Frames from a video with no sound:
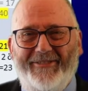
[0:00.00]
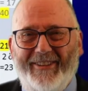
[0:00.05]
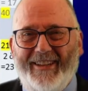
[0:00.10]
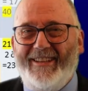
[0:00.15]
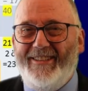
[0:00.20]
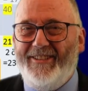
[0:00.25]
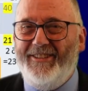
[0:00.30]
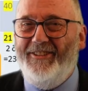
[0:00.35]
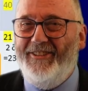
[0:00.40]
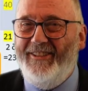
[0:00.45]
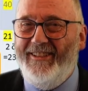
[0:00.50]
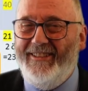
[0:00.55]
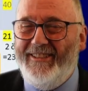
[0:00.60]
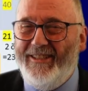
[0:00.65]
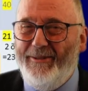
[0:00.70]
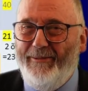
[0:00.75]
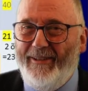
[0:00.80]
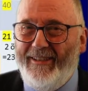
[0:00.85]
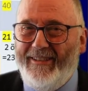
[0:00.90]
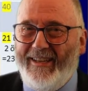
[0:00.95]
Let's look at
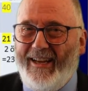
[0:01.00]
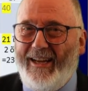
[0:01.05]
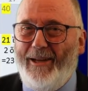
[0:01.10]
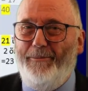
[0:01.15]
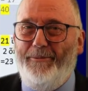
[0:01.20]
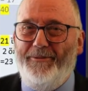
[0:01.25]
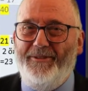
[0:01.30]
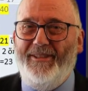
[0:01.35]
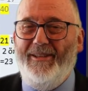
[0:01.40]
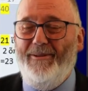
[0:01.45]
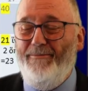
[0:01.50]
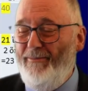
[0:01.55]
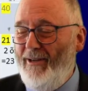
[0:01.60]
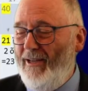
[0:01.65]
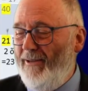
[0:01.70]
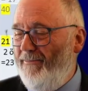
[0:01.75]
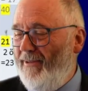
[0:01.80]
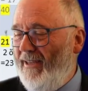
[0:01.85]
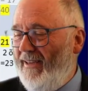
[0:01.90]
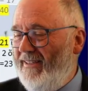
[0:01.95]
some examples that
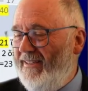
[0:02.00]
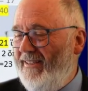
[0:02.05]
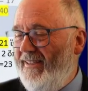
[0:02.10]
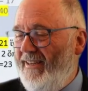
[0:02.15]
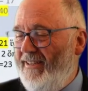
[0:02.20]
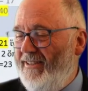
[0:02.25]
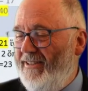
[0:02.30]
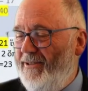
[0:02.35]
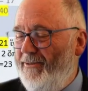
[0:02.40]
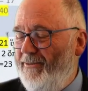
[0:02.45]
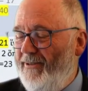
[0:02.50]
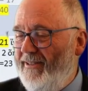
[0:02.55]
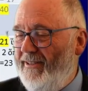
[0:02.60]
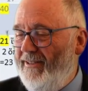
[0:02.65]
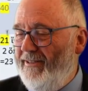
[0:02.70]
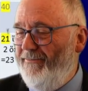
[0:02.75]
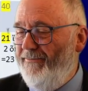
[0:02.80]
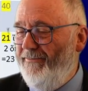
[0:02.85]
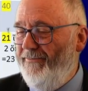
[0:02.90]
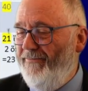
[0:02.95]
might make sense to
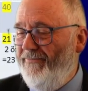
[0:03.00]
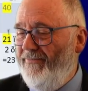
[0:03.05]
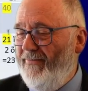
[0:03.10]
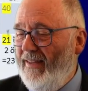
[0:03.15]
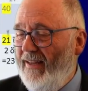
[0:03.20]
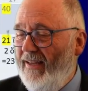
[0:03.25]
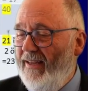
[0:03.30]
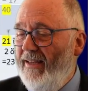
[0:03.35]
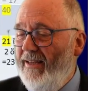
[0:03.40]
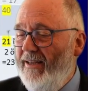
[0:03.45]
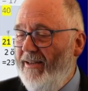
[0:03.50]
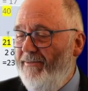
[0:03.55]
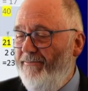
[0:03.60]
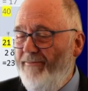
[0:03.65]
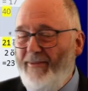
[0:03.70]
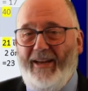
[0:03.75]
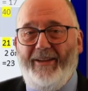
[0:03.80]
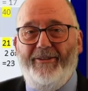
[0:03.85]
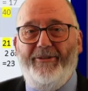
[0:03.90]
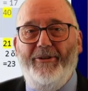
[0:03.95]
us.
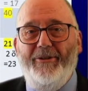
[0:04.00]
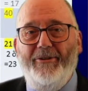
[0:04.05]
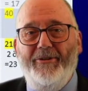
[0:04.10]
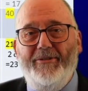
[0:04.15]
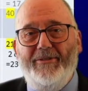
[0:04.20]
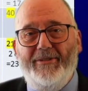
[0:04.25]
Matthew